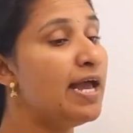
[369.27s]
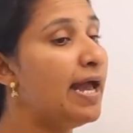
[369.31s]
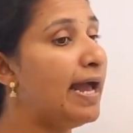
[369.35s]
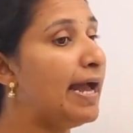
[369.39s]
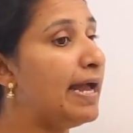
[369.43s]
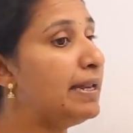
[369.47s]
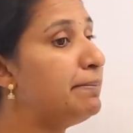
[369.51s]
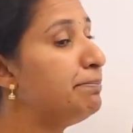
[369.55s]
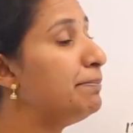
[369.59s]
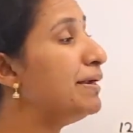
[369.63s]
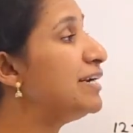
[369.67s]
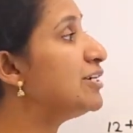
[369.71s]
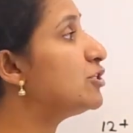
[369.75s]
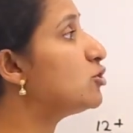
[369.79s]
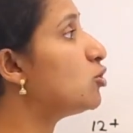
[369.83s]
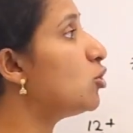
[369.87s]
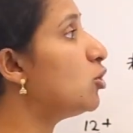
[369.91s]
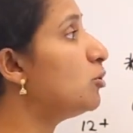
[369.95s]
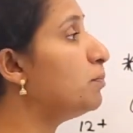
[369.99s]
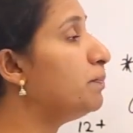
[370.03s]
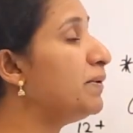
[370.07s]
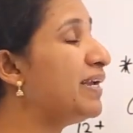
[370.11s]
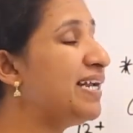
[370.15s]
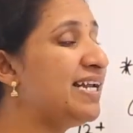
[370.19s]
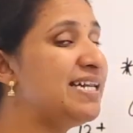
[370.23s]
and
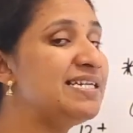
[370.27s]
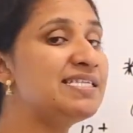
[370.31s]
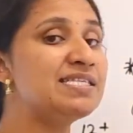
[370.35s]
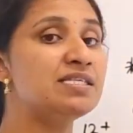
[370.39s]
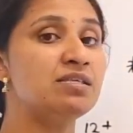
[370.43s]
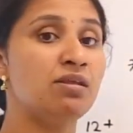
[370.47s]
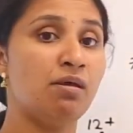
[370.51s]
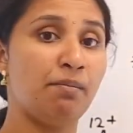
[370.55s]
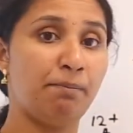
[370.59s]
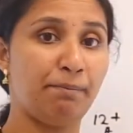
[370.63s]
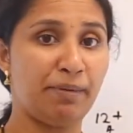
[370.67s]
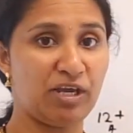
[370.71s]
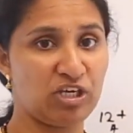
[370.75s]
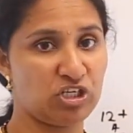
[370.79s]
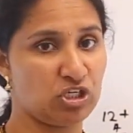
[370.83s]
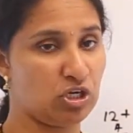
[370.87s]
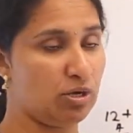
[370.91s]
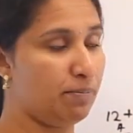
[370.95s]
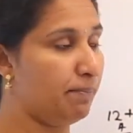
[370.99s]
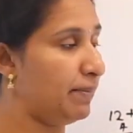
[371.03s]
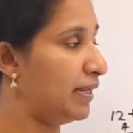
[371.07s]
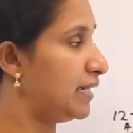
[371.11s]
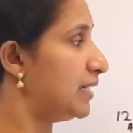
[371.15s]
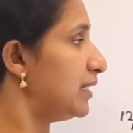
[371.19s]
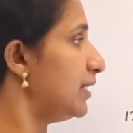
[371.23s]
metron means
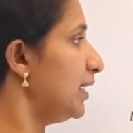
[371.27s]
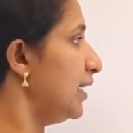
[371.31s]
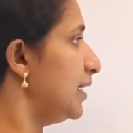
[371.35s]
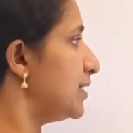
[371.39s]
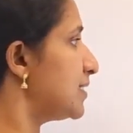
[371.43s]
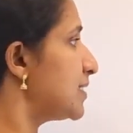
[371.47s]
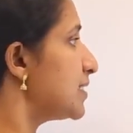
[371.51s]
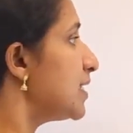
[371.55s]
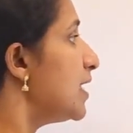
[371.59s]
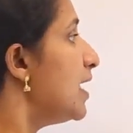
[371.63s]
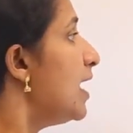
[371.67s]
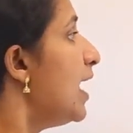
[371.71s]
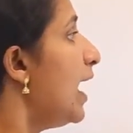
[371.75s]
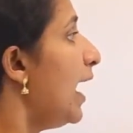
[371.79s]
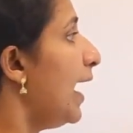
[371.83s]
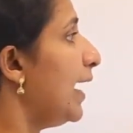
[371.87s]
measurement. Yes.